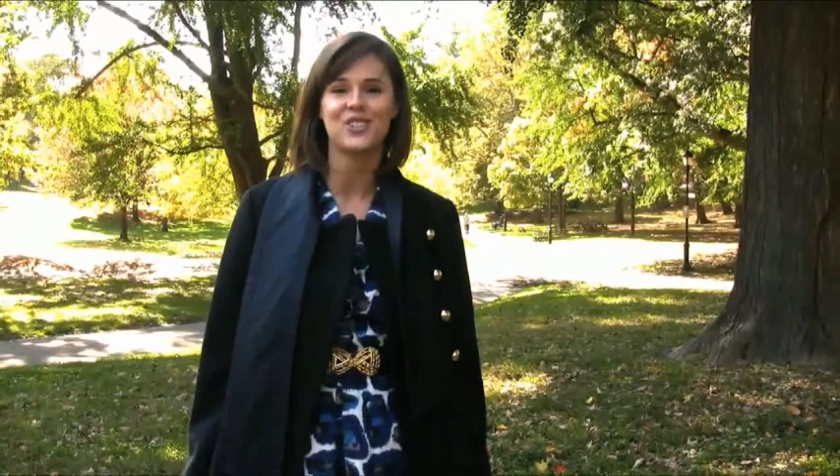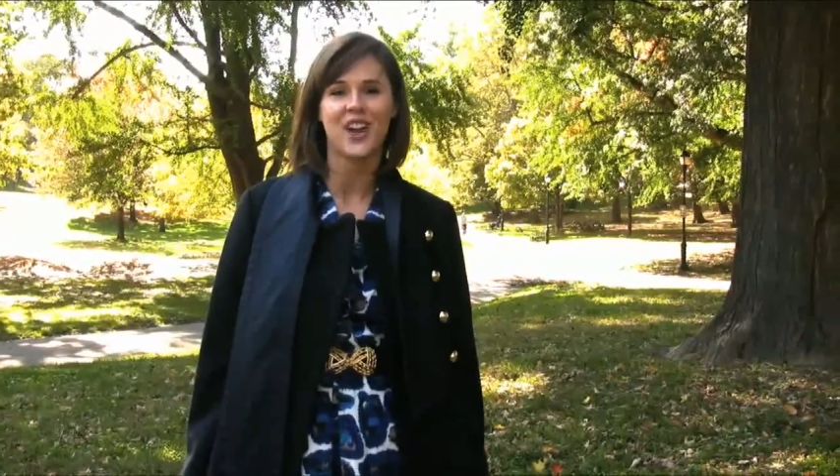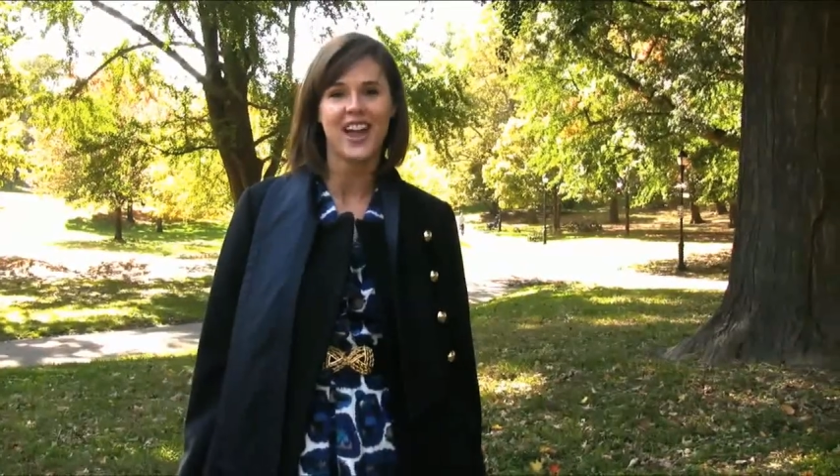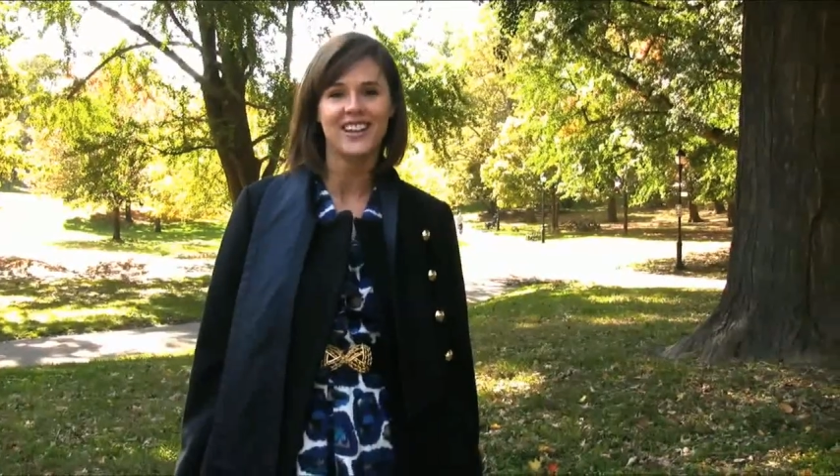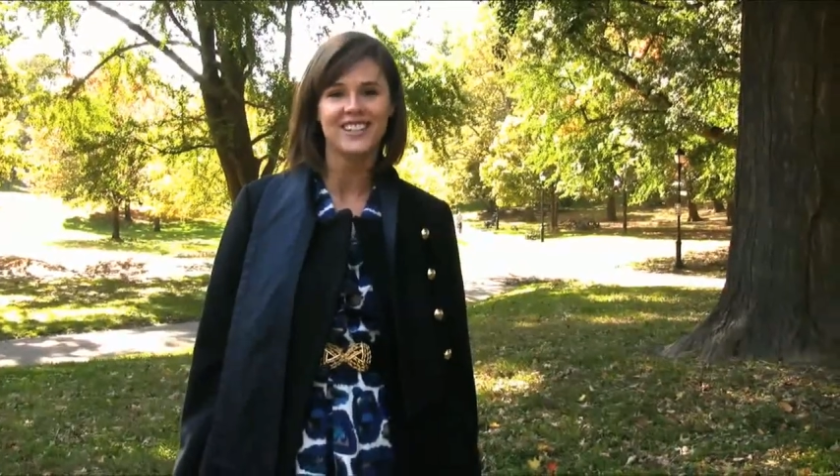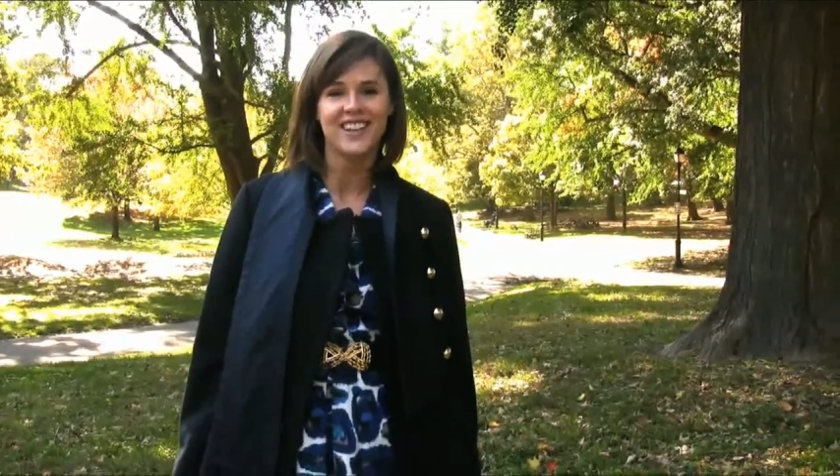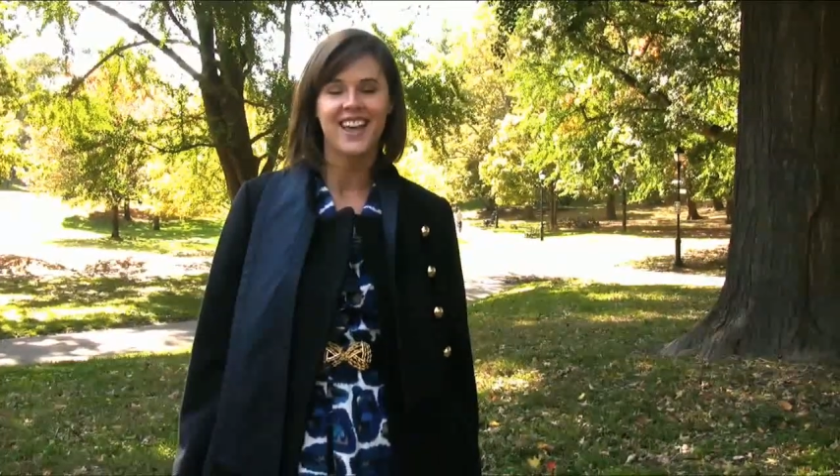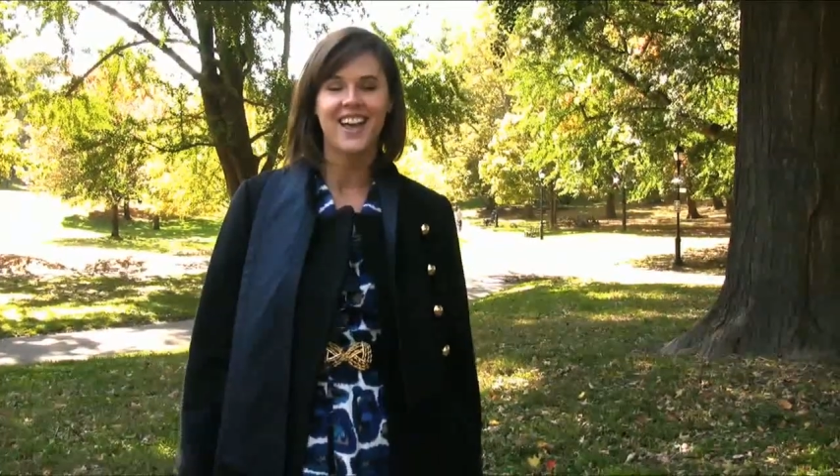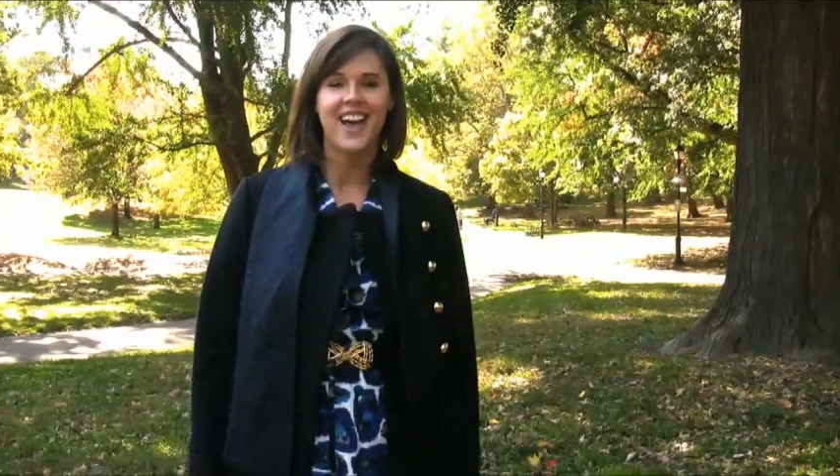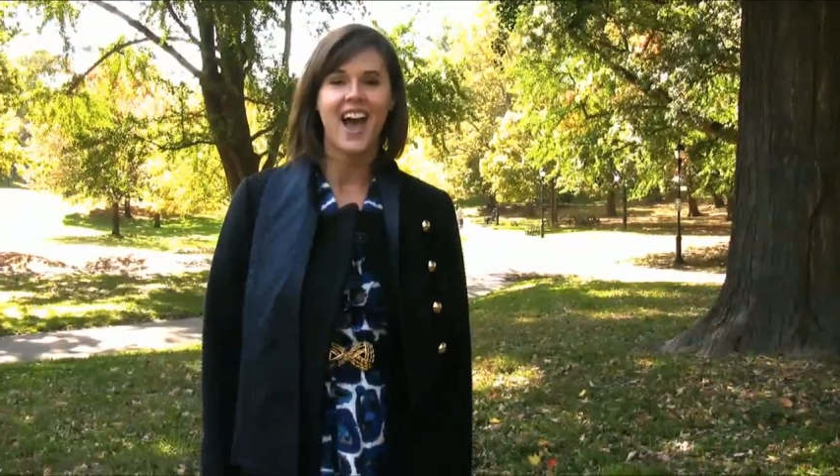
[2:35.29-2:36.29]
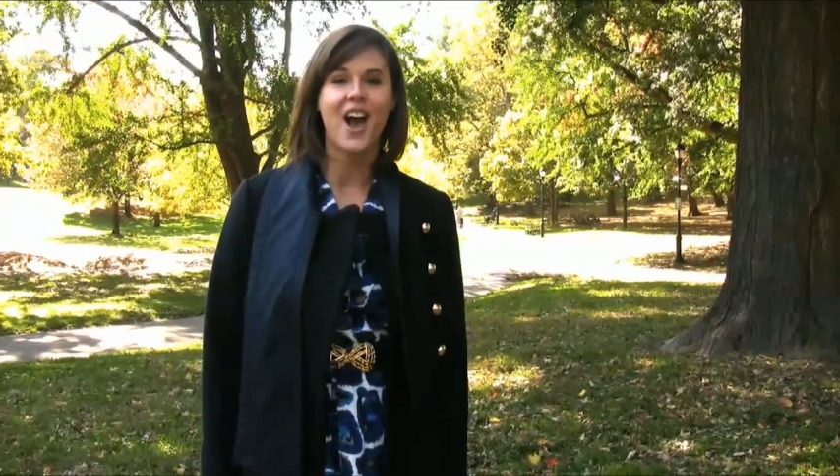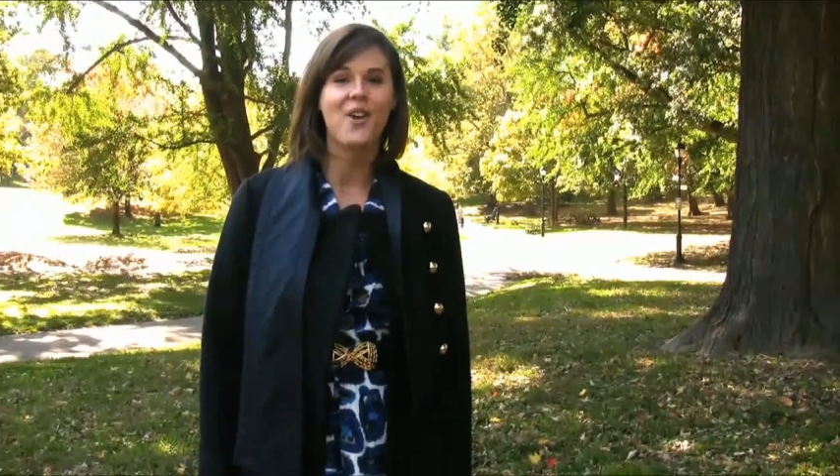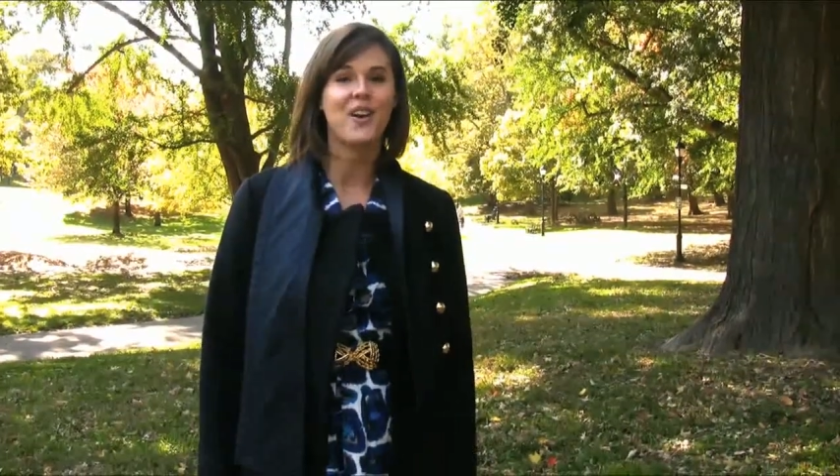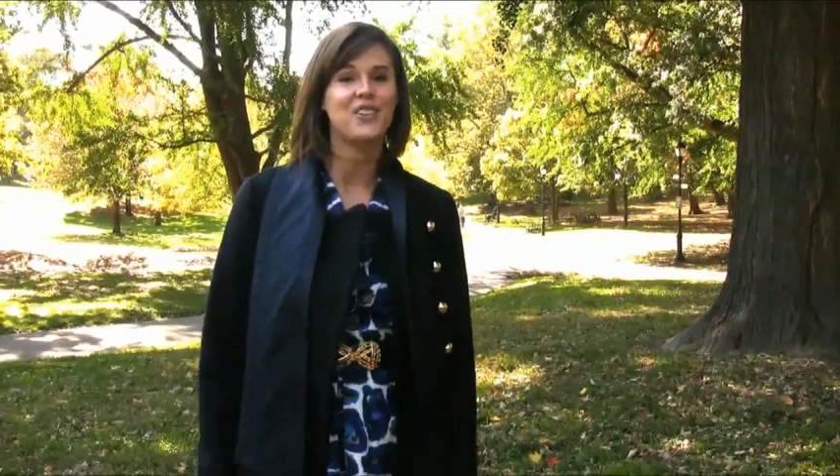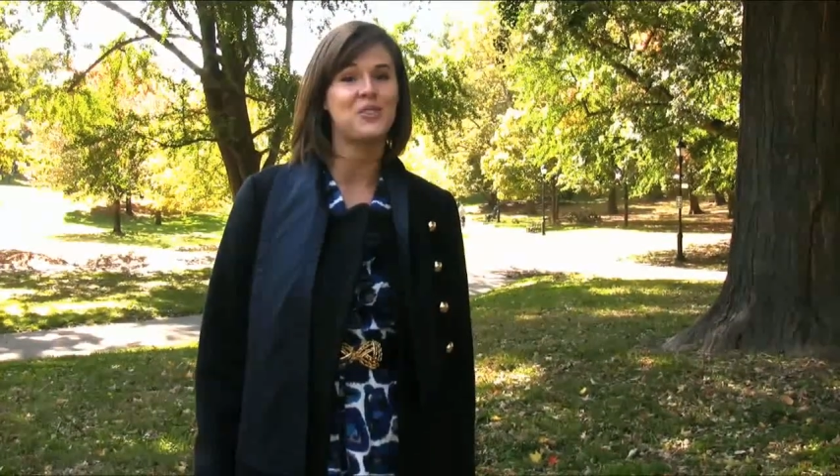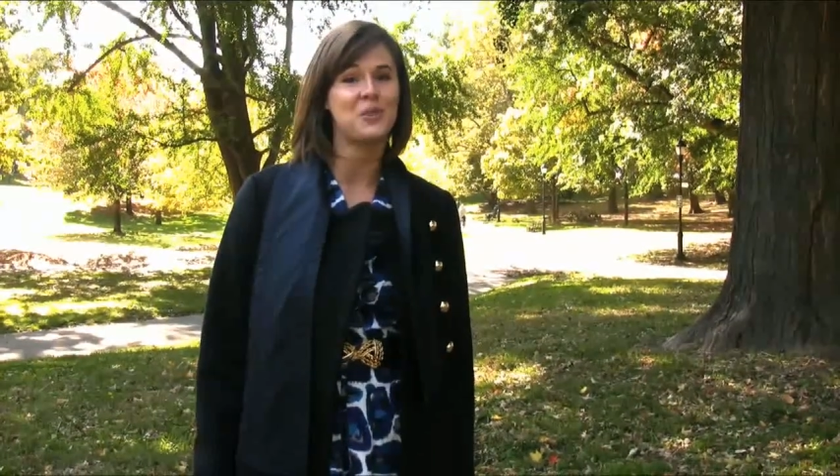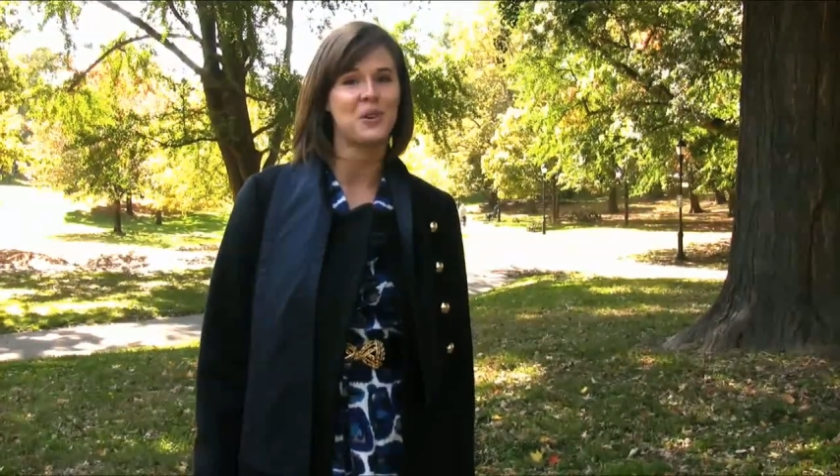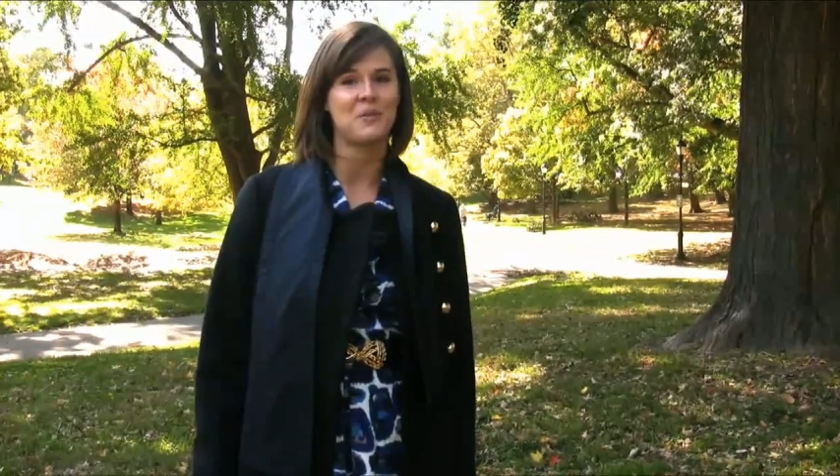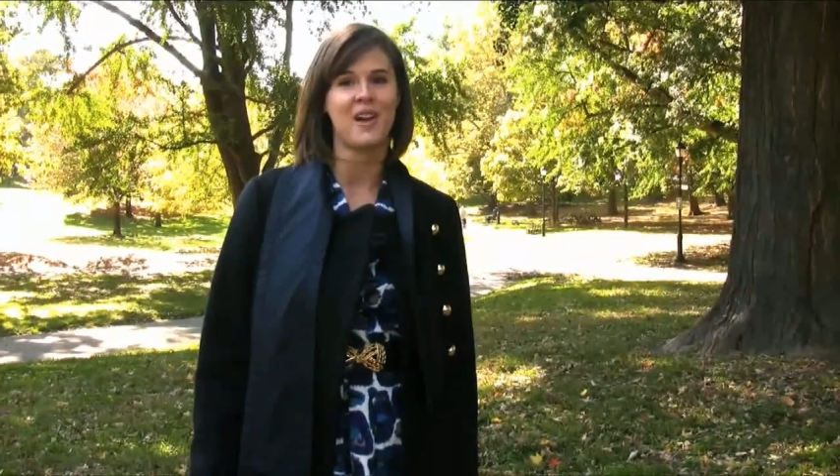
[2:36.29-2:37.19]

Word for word: trend. How are you going to